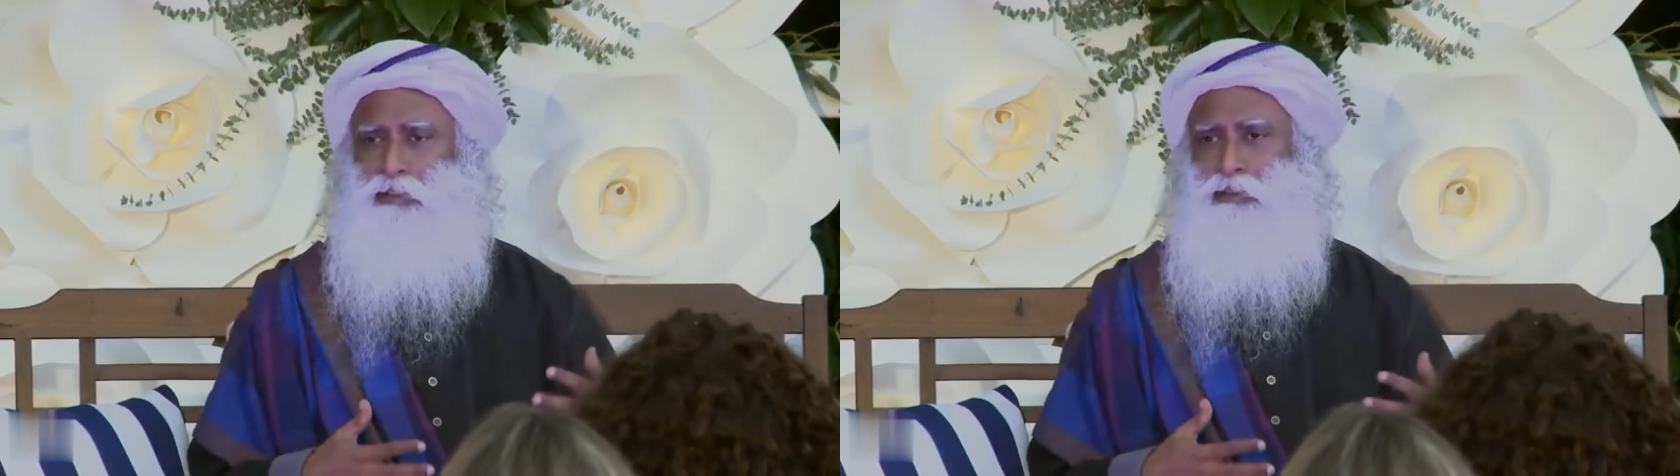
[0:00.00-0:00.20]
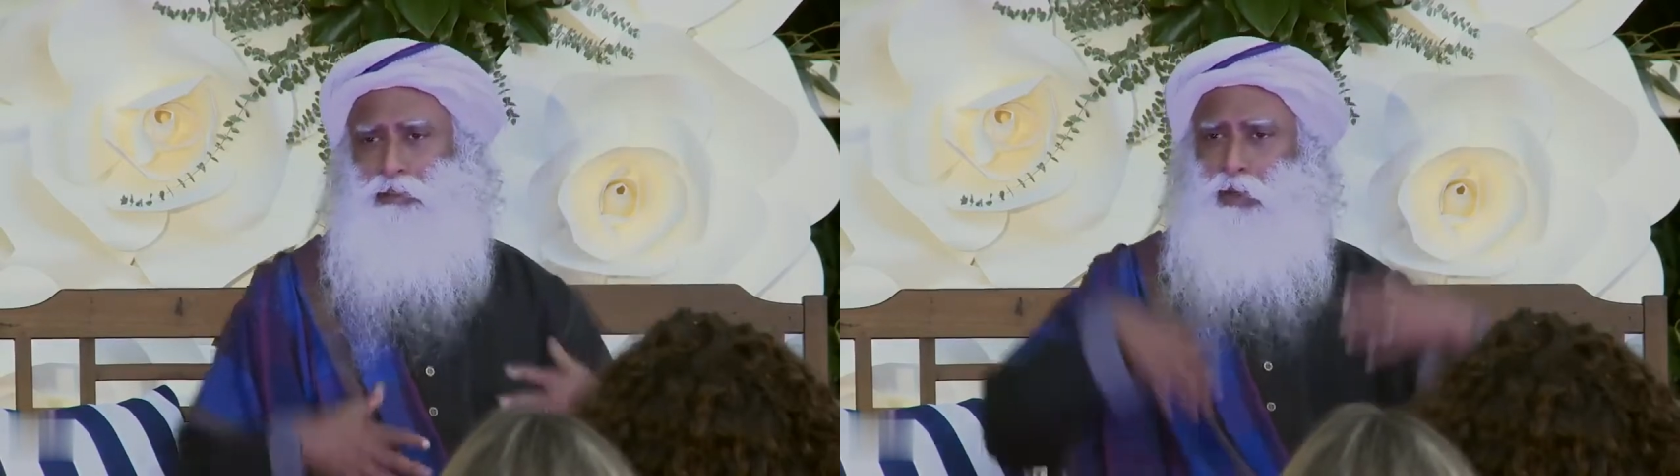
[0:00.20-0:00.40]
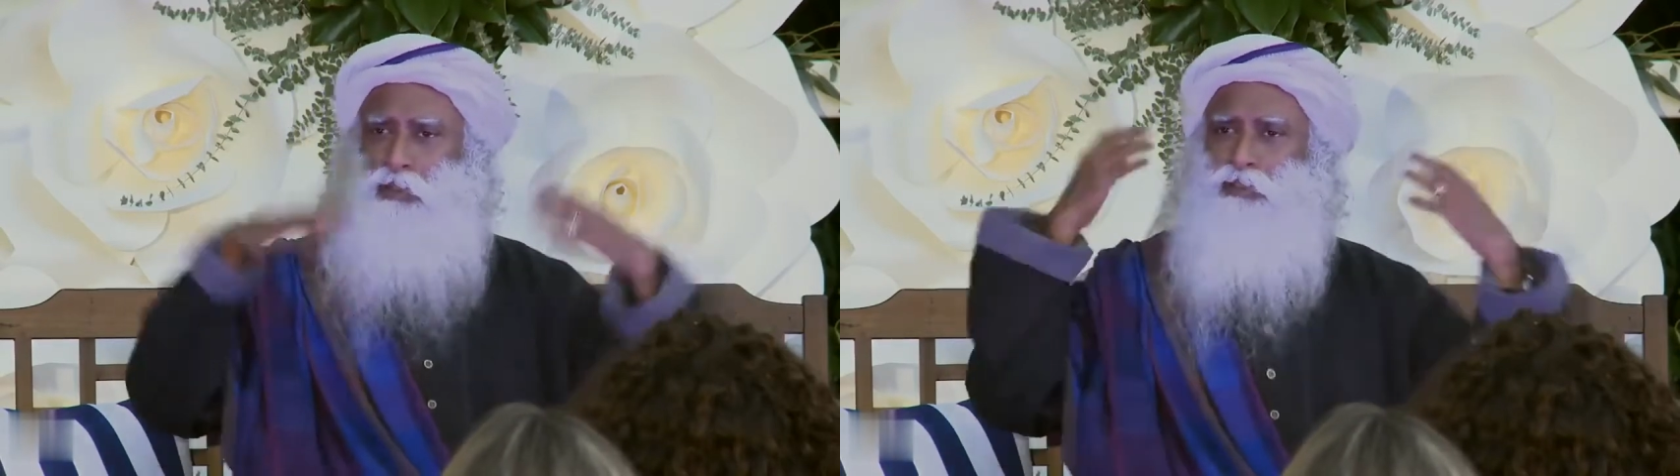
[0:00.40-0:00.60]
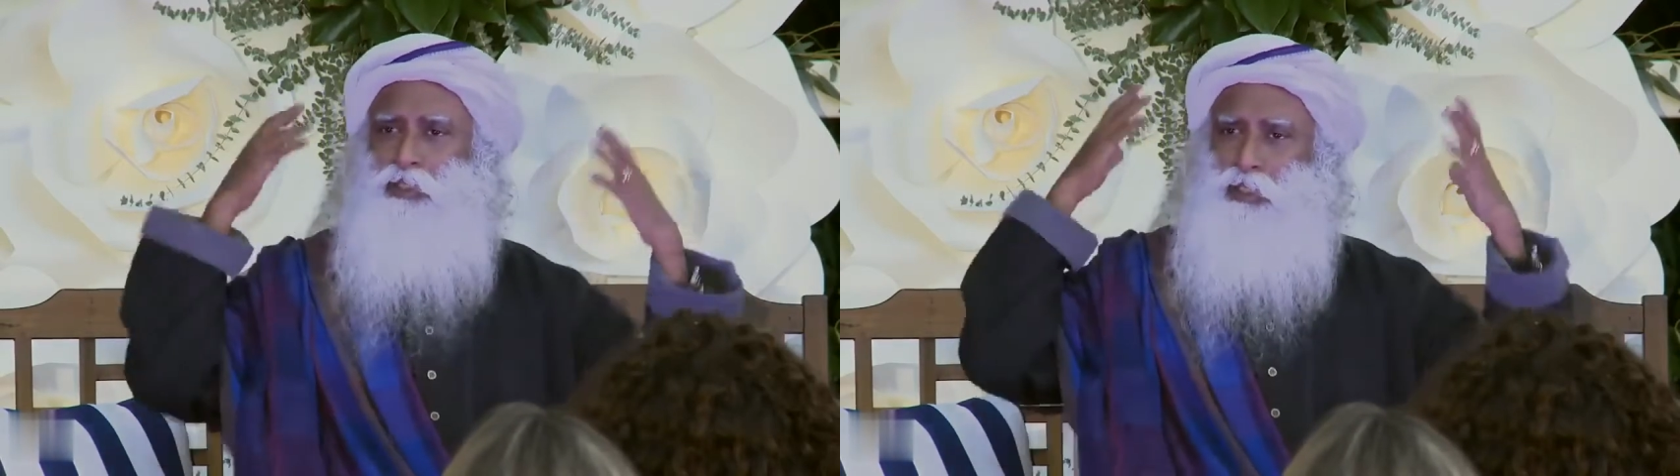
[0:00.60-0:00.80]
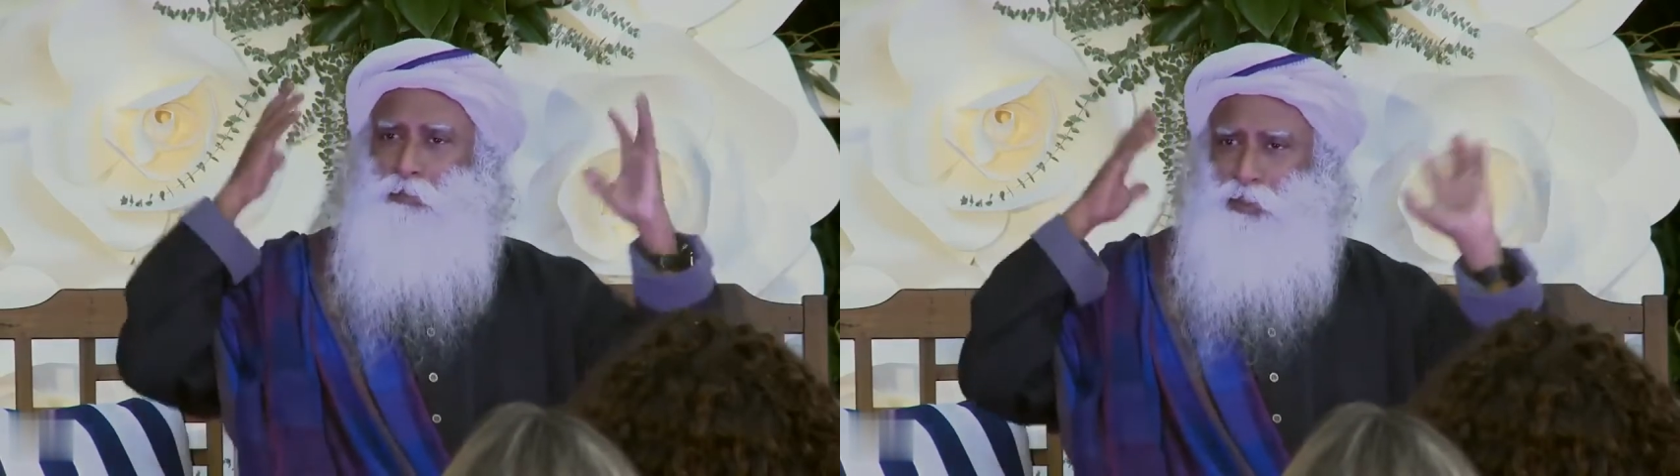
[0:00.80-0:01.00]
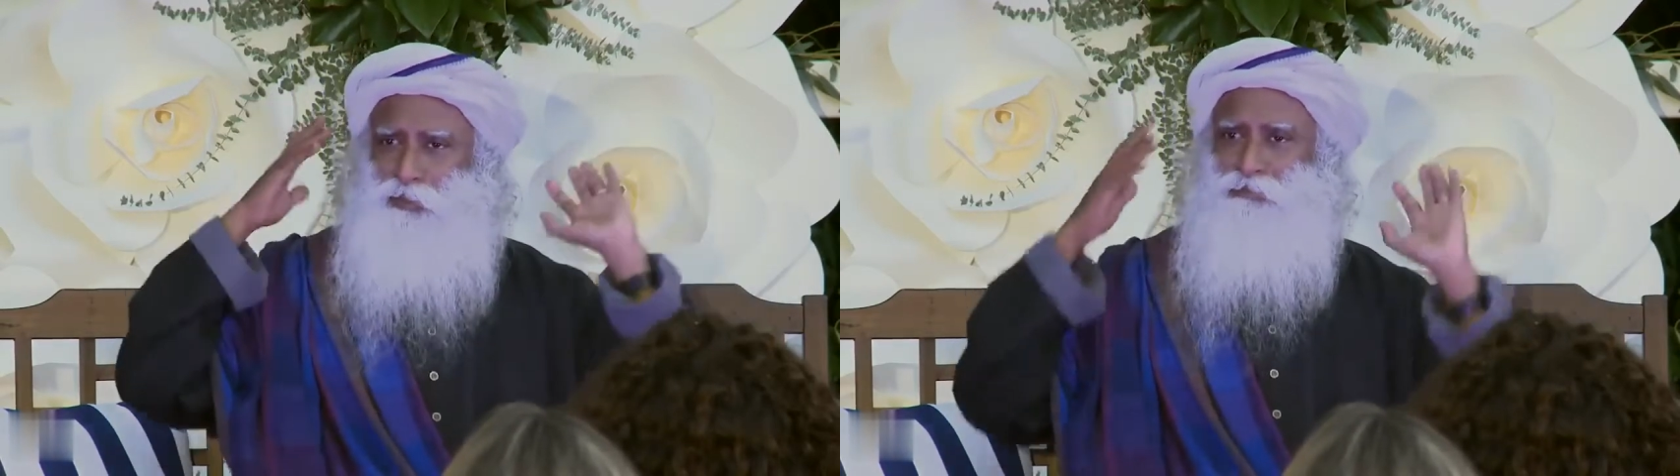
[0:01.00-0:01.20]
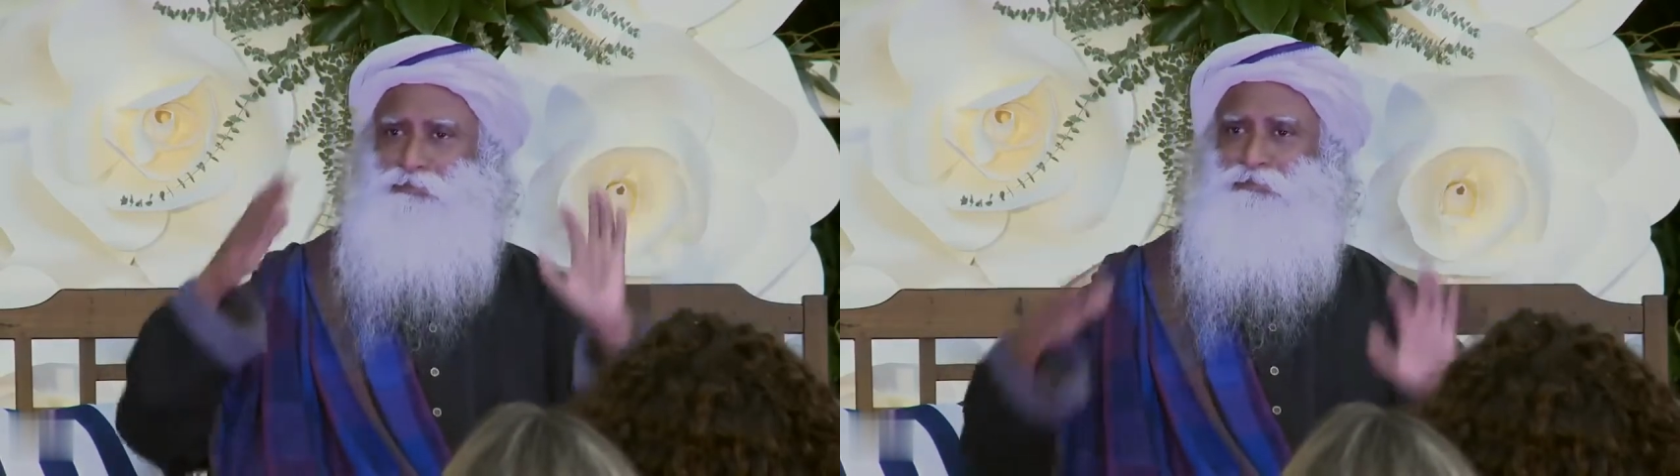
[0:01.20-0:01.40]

the thoughts are coming.